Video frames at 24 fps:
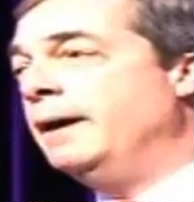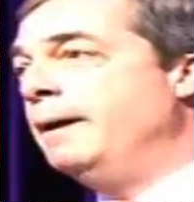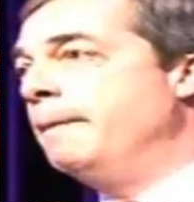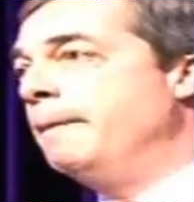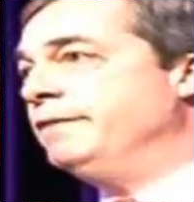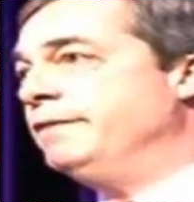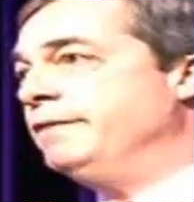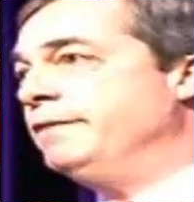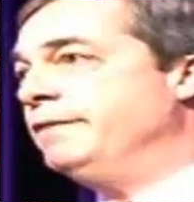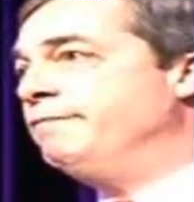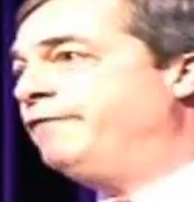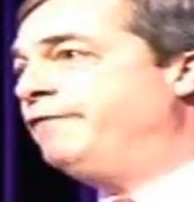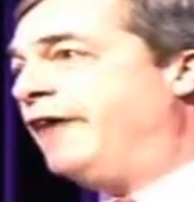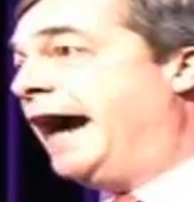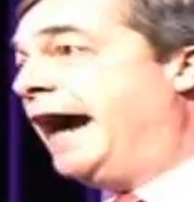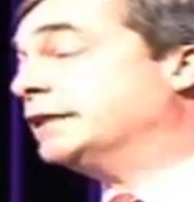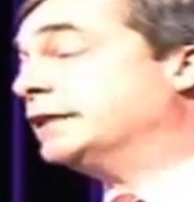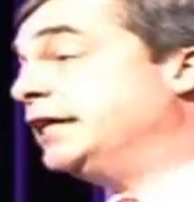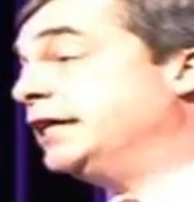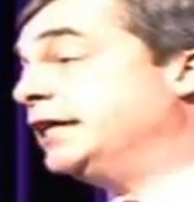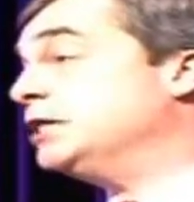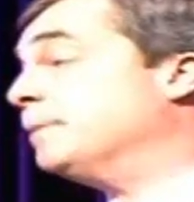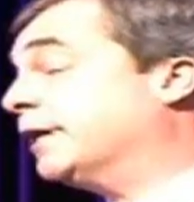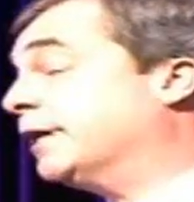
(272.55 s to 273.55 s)
but in fact
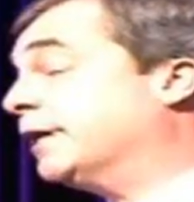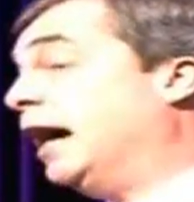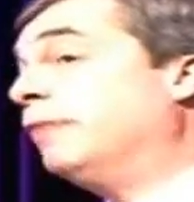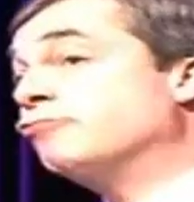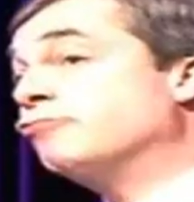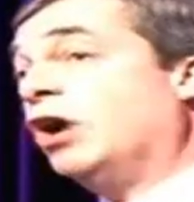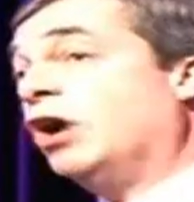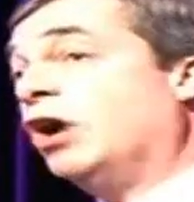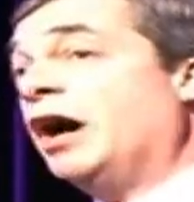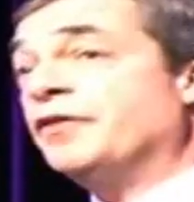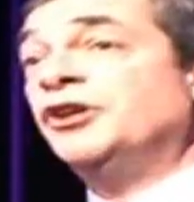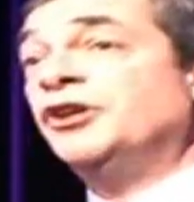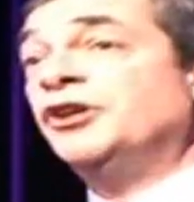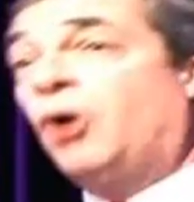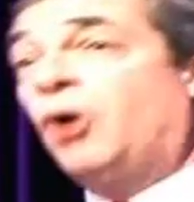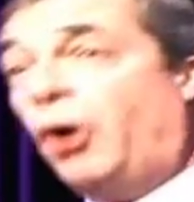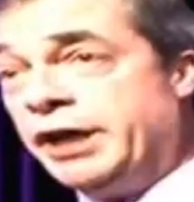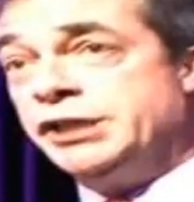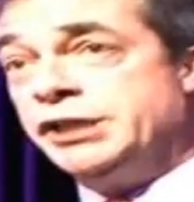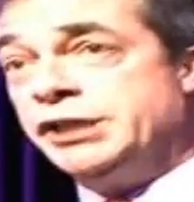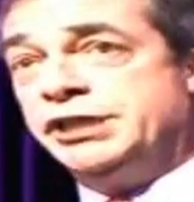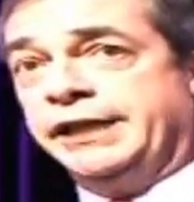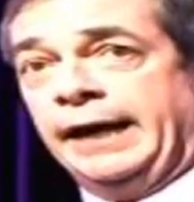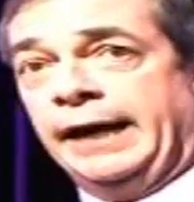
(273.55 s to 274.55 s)
he's become rather
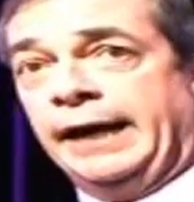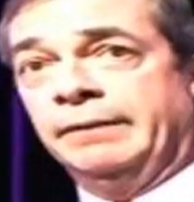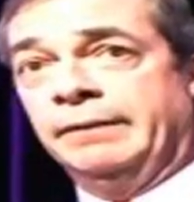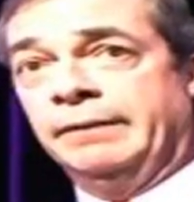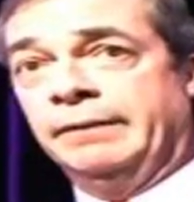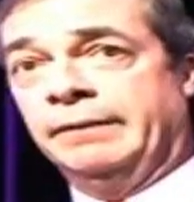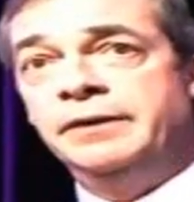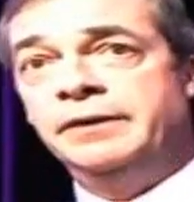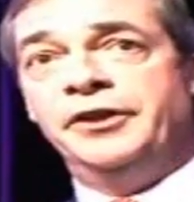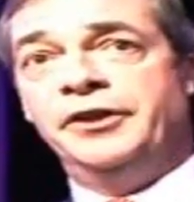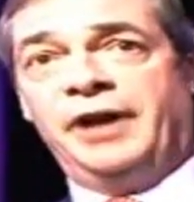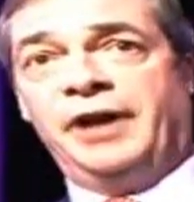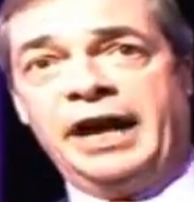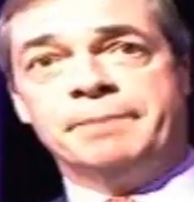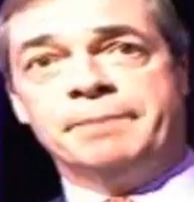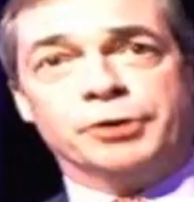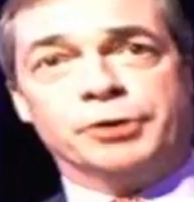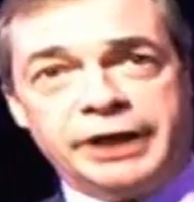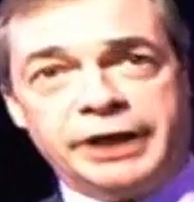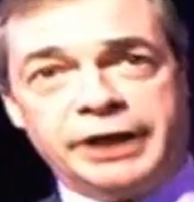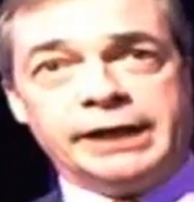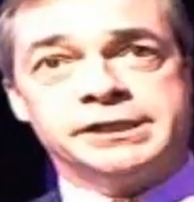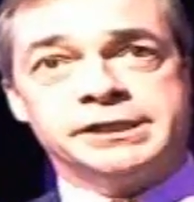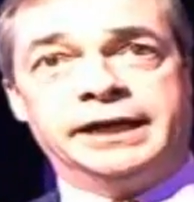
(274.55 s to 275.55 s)
noisier than I'd
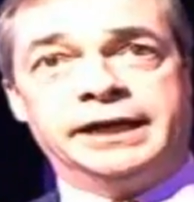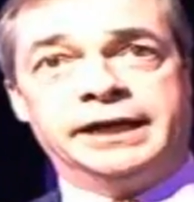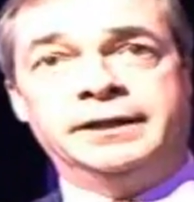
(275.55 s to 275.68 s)
predicted